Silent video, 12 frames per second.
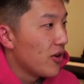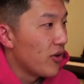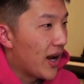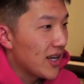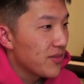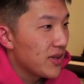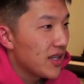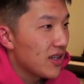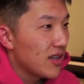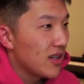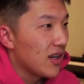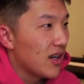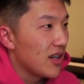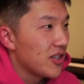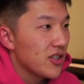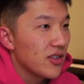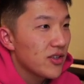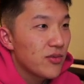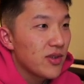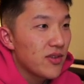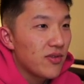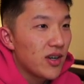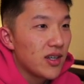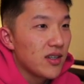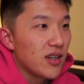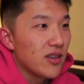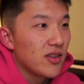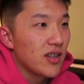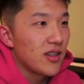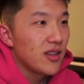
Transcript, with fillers: who has been. Uh, it just looks really fun. You know, they,